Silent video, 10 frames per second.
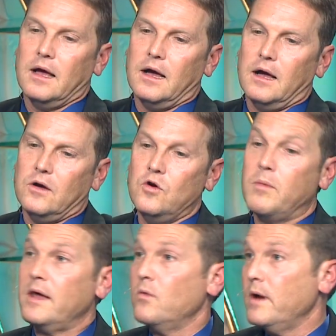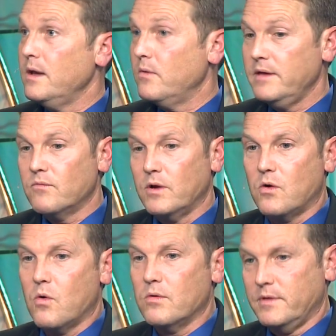Uh, who, by the way, we even
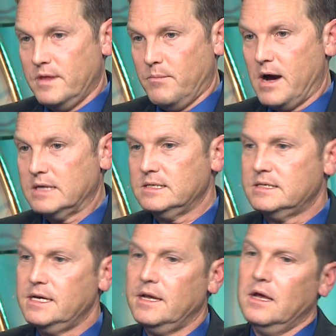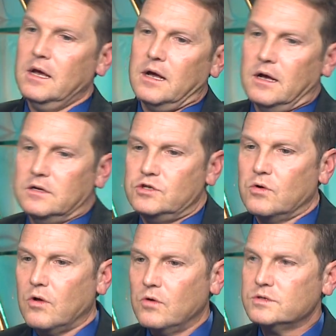record with the apostasy, uh,
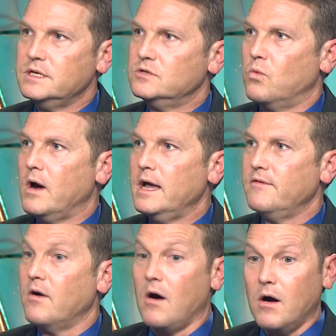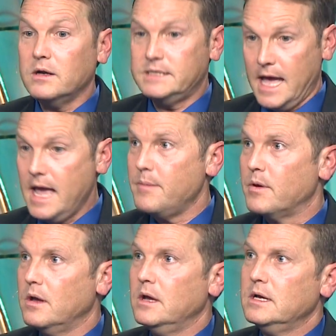Joel Osteen's wife on tape
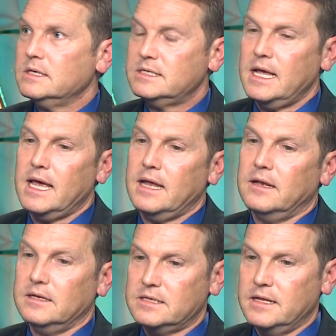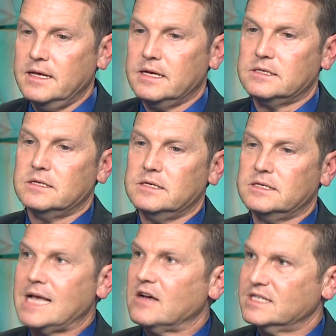said, listen to this, this
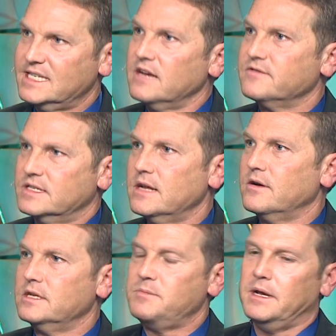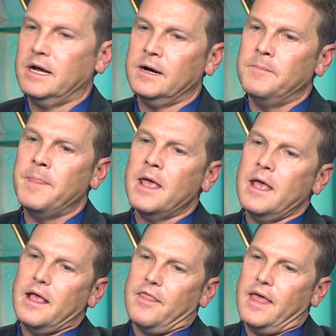is how self-centered uh-huh. it's become,
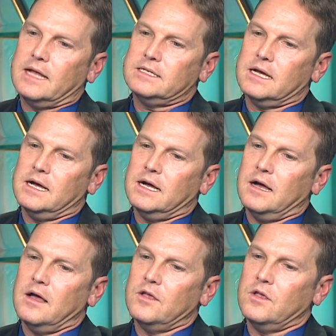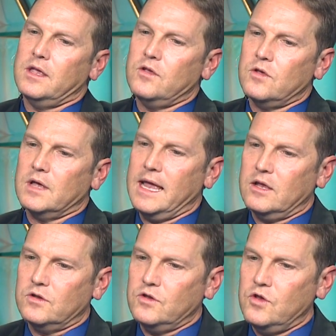that uh, a
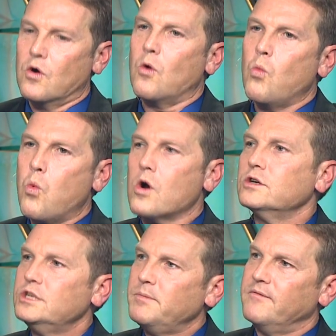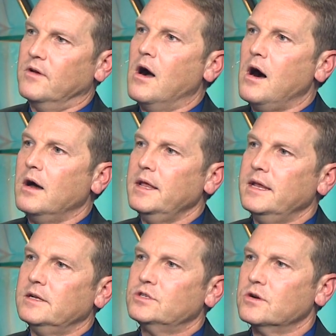your worship of God
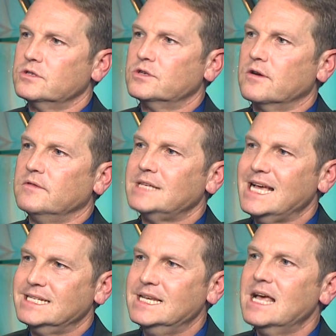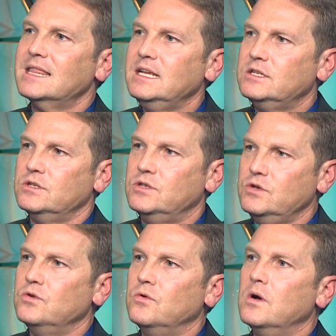in a church service has nothing to
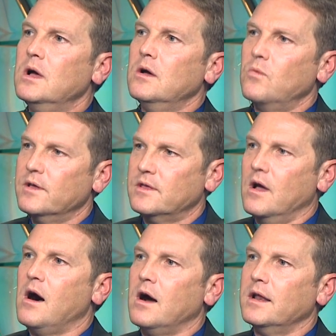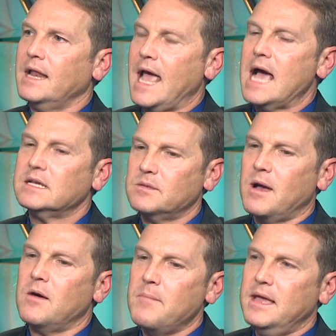do with God. It has
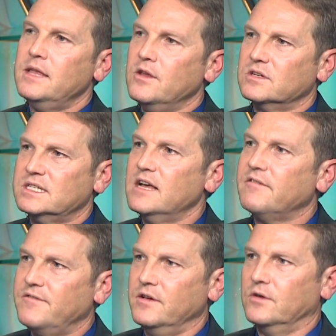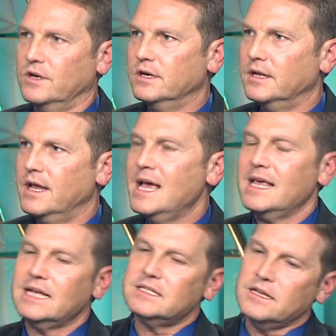about making yourself feel good.
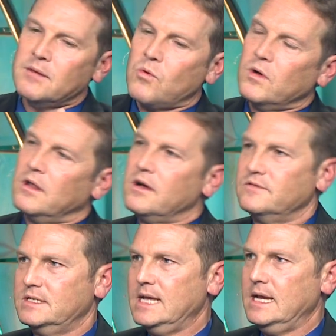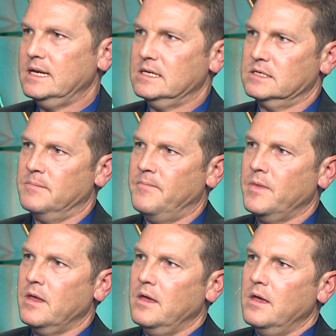That's the number one law of Satanism.
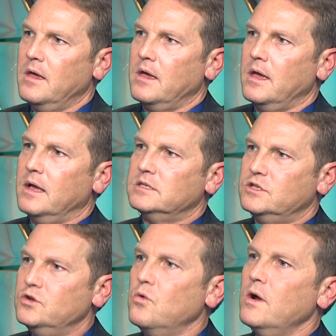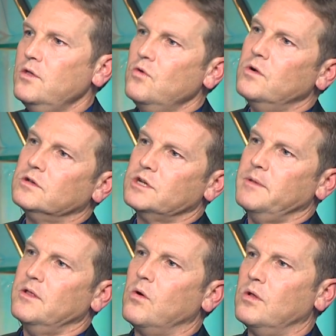Yes, it is. Is do what you will
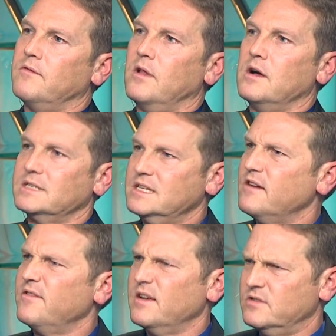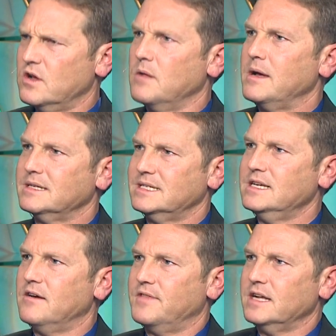of law, self-love. It's all do about
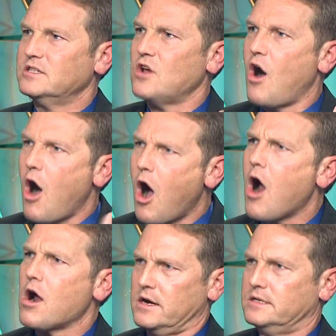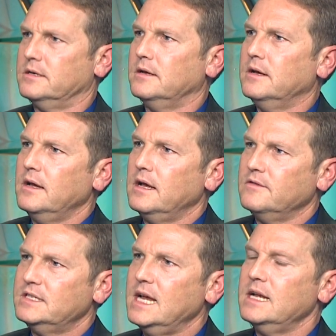self. That That's the heart
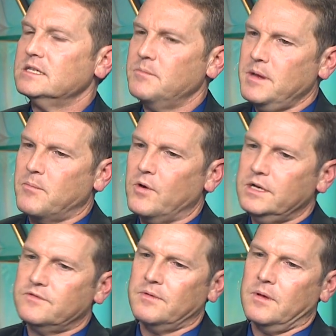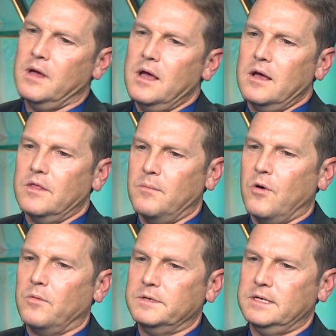of Satanism being preached from the, the
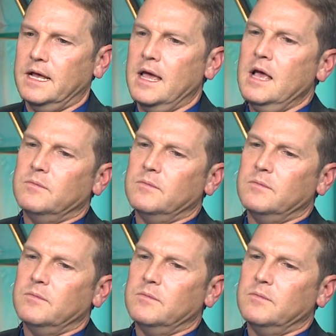pulpit today.